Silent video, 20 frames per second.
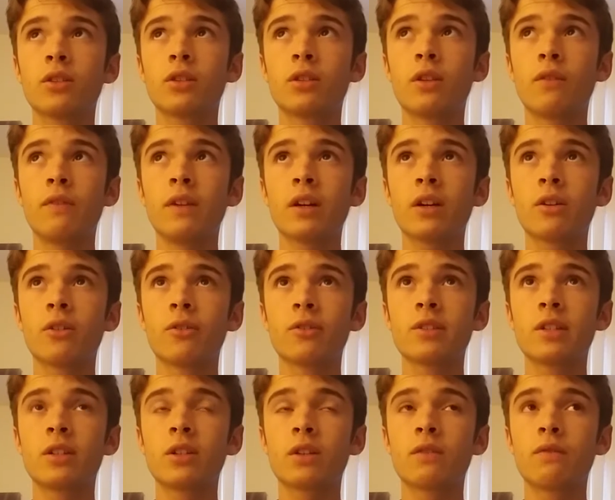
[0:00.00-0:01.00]
the vehicles.
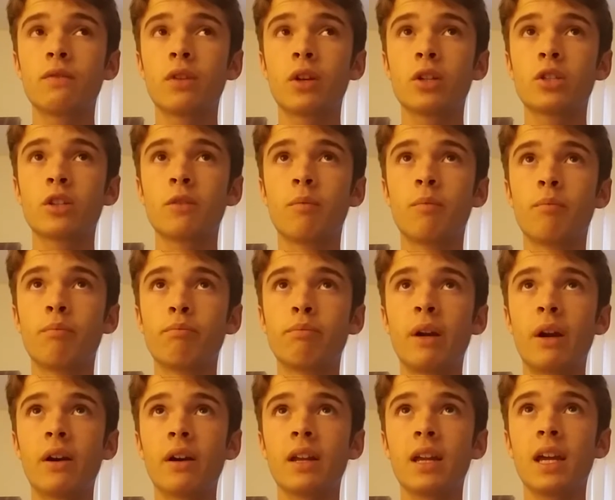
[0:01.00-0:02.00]
They took footage of
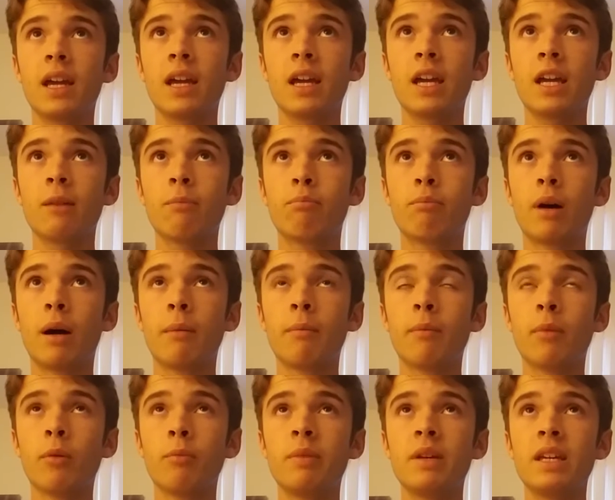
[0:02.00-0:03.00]
Barricade,
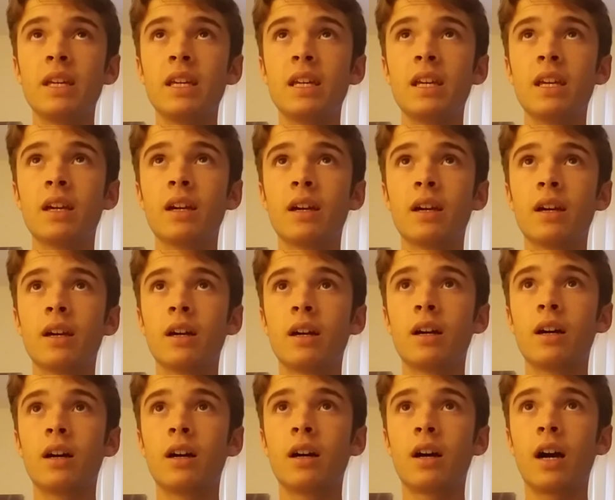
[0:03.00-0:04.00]
Bumblebee,
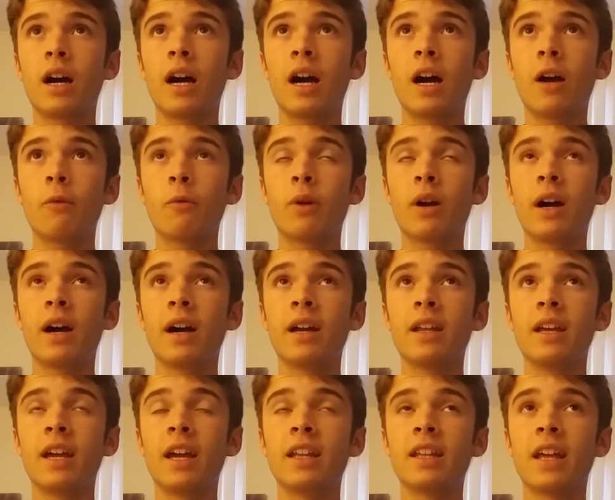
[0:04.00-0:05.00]
Uh, Hot
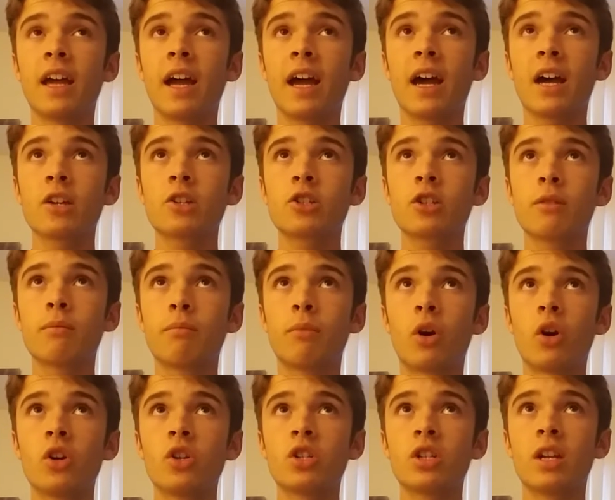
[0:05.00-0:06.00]
Rod, and the Aston
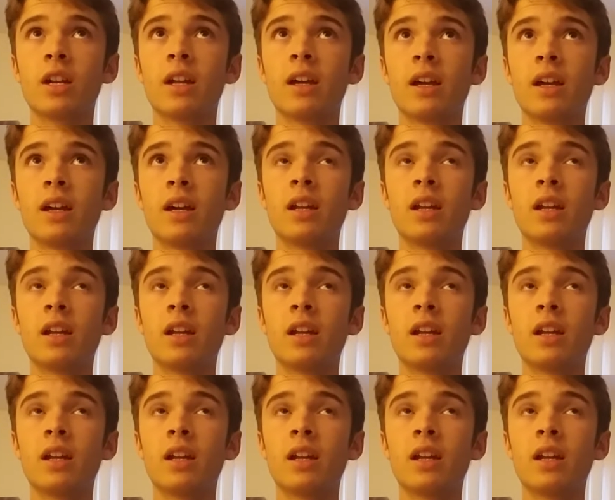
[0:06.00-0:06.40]
Martin.